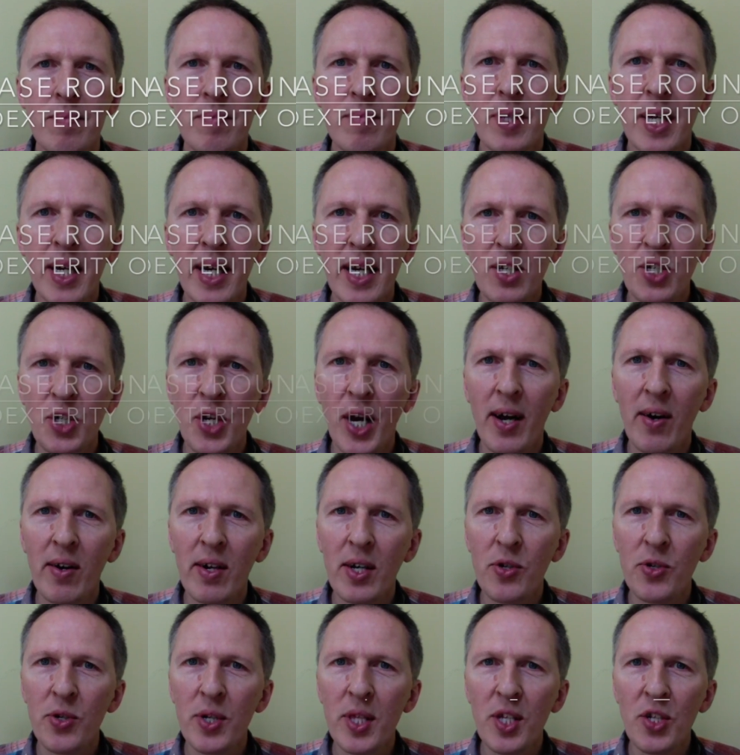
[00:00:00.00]
Each
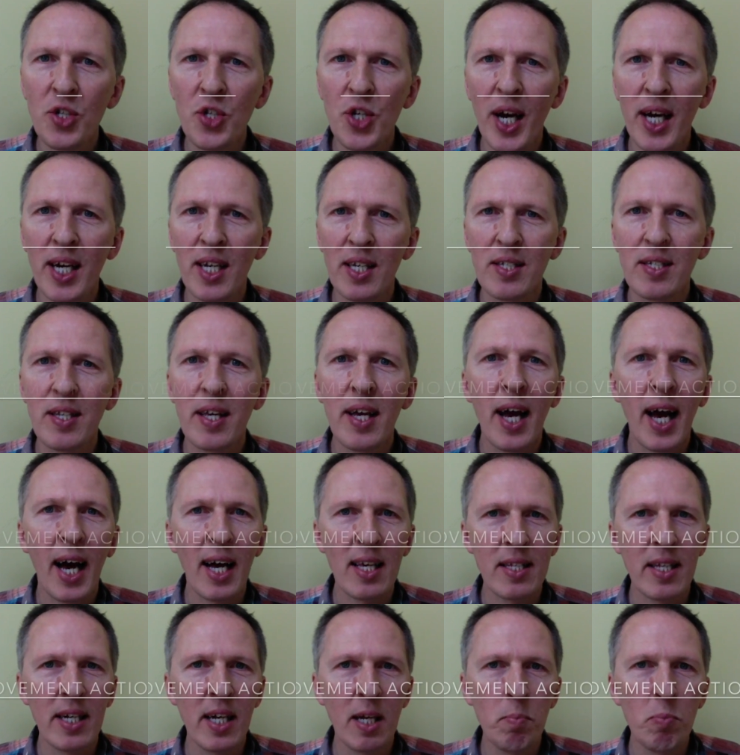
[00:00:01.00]
character in the chase has
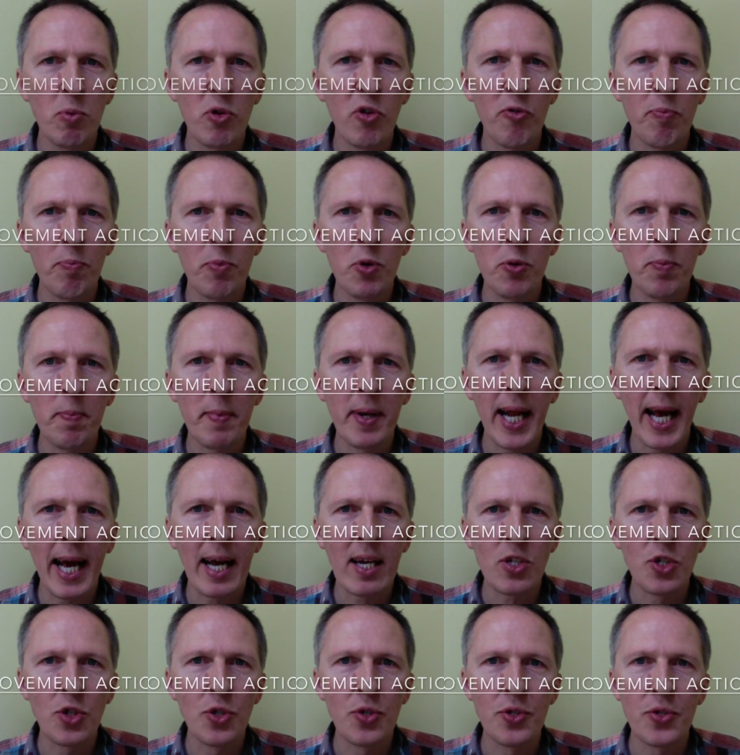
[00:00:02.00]
a number of movement
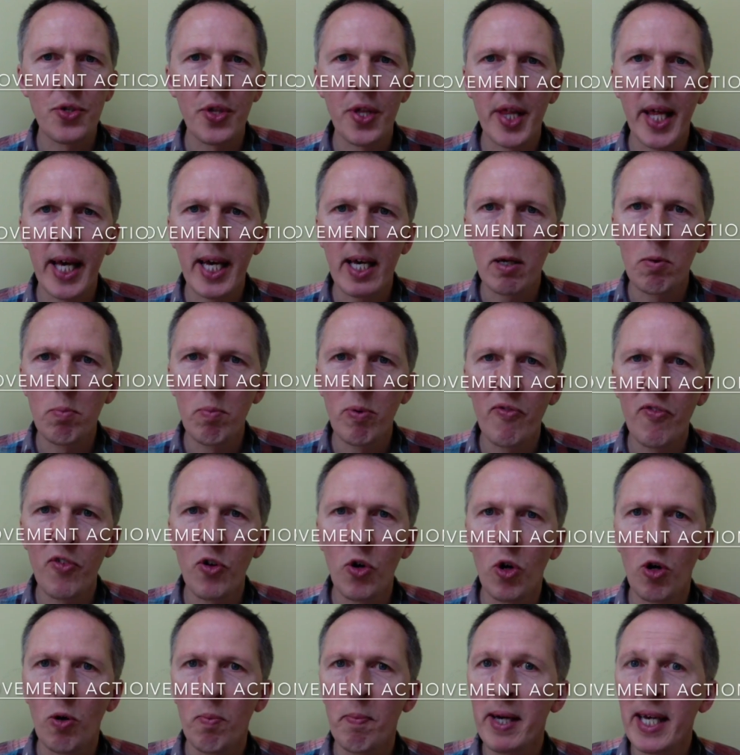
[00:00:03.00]
actions that they can
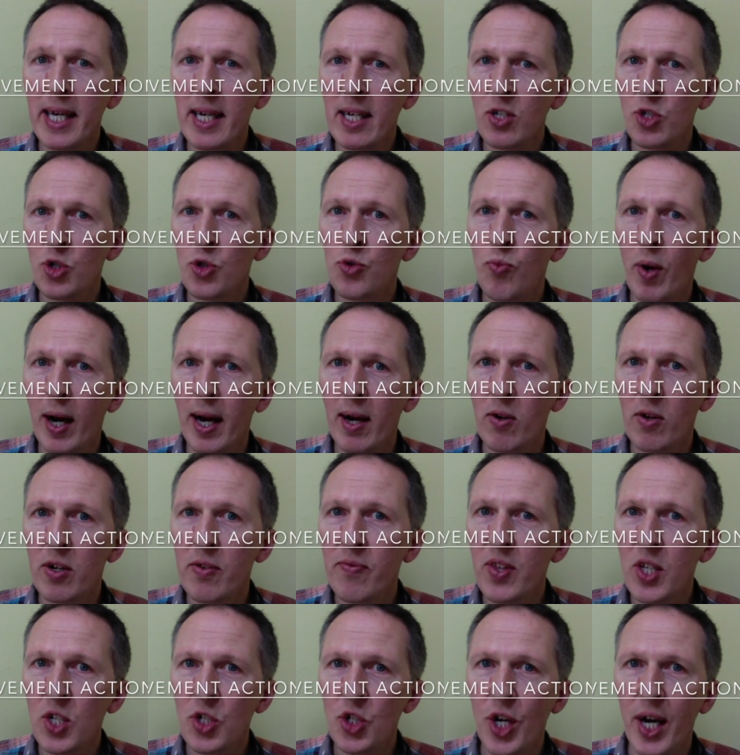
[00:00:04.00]
perform each round of
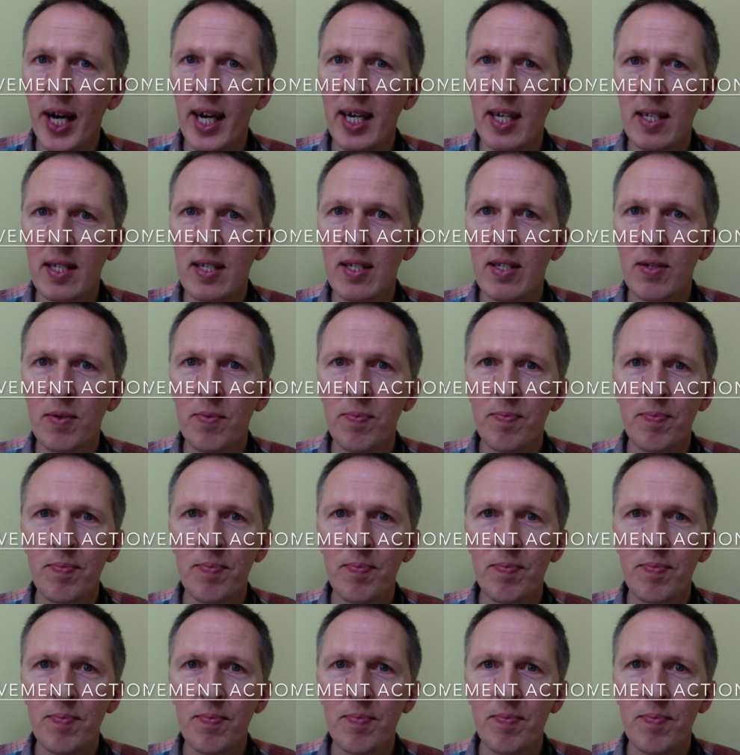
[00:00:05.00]
the chase.